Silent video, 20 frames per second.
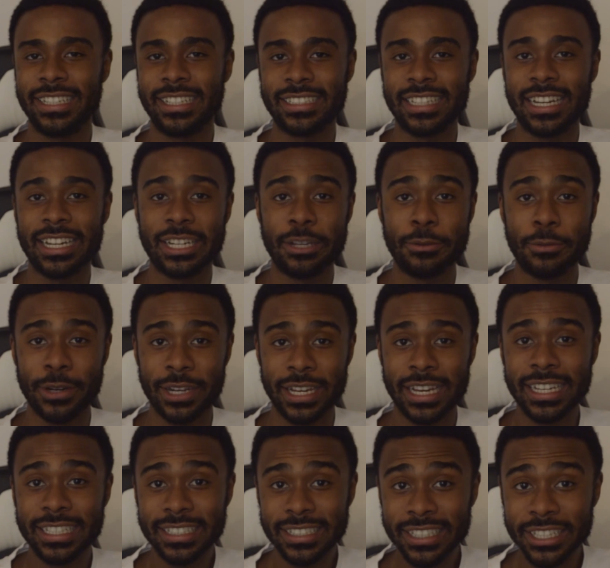exactly what it
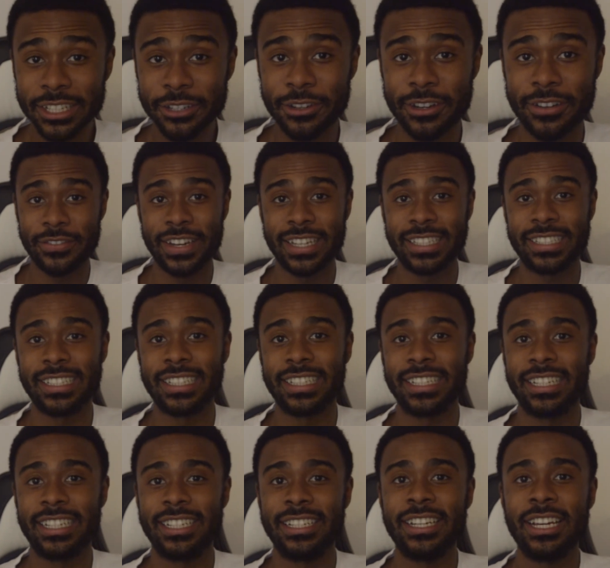is that you're investing
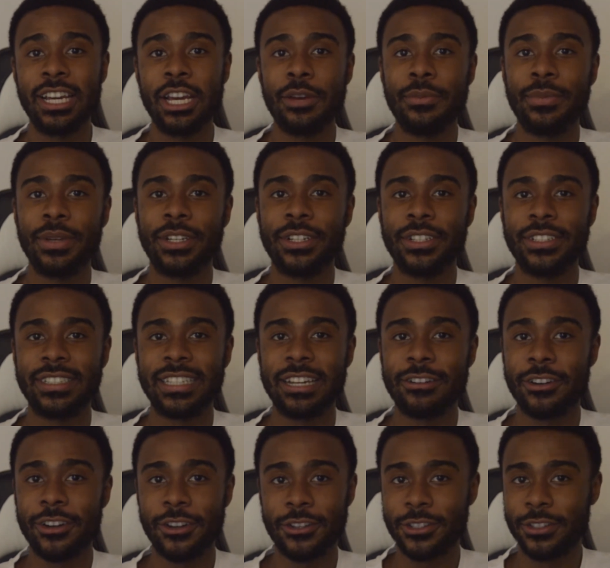in? Because there are
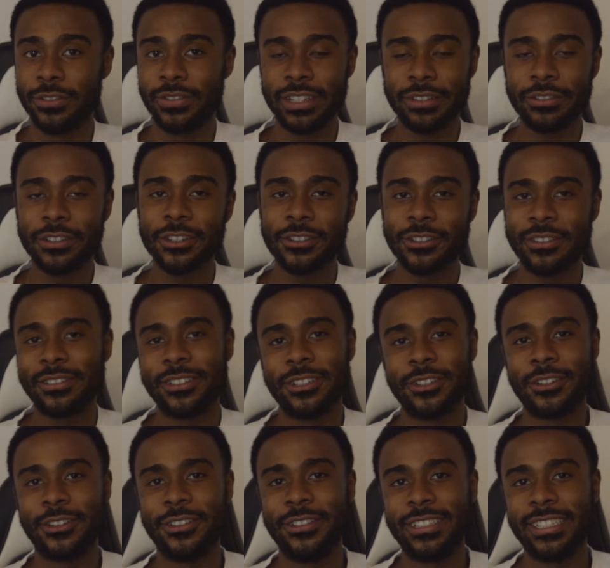lots of different
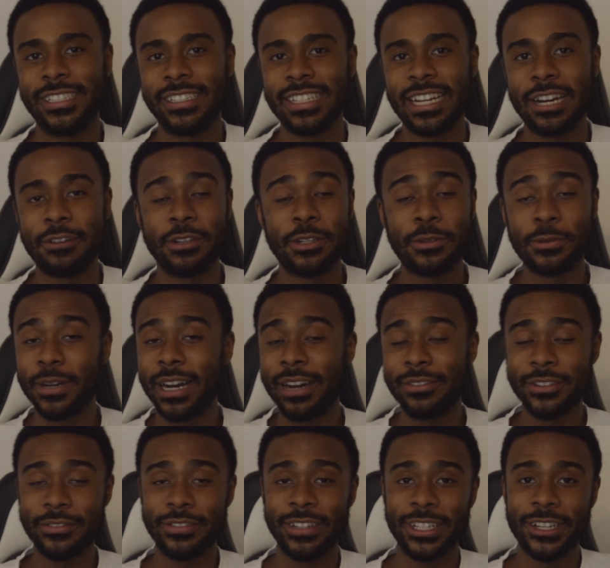cryptocurrencies now, which we'll have a
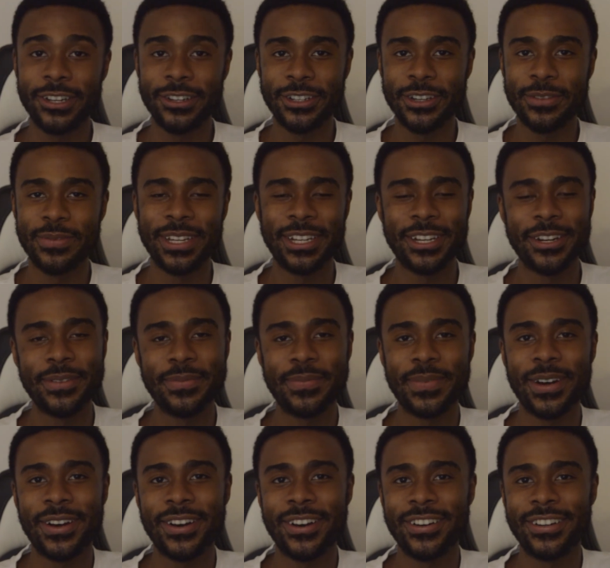video coming up
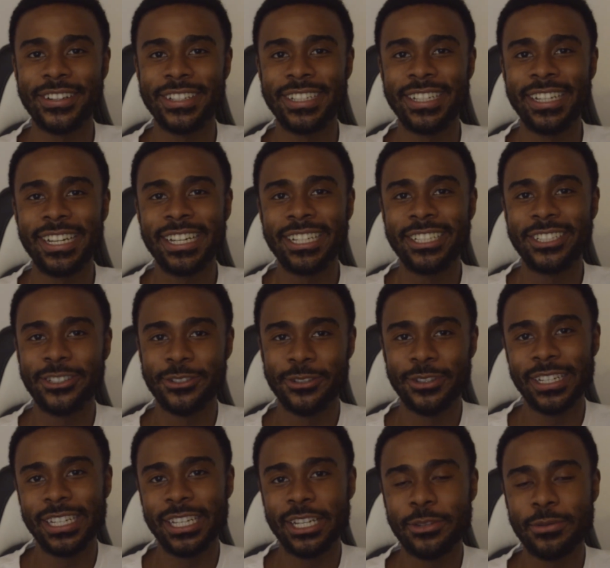on
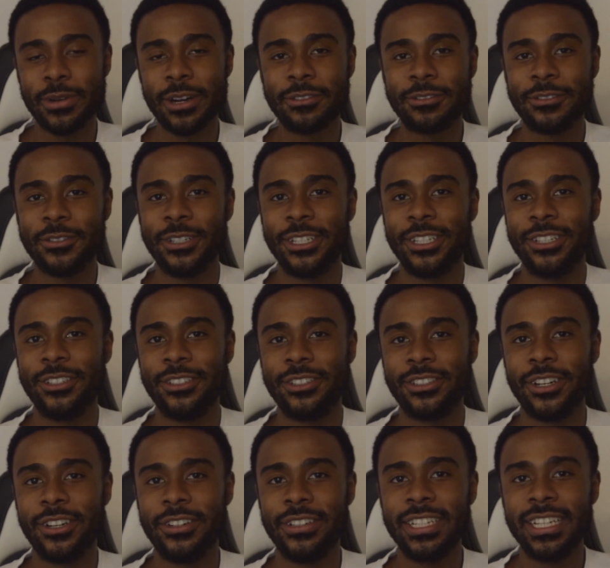shortly as well for you.
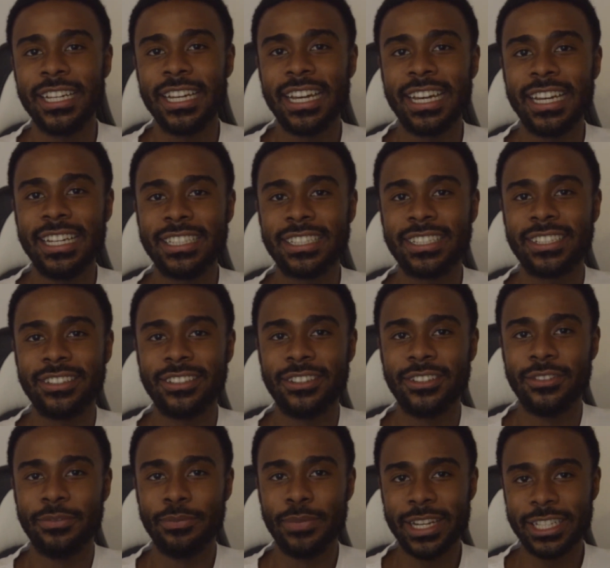So it's
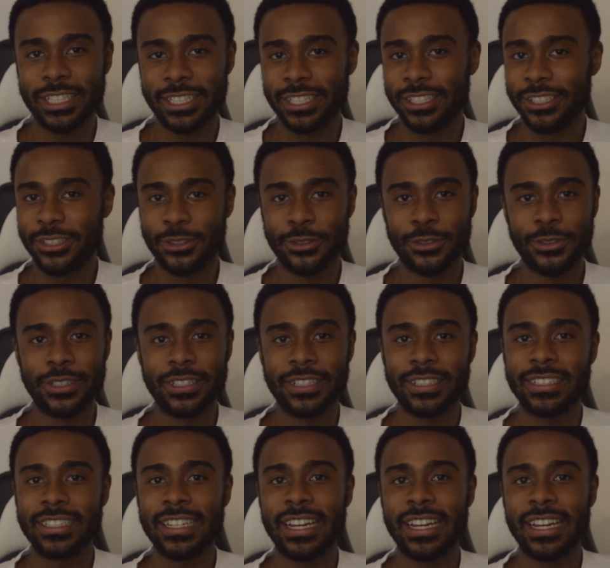making sure that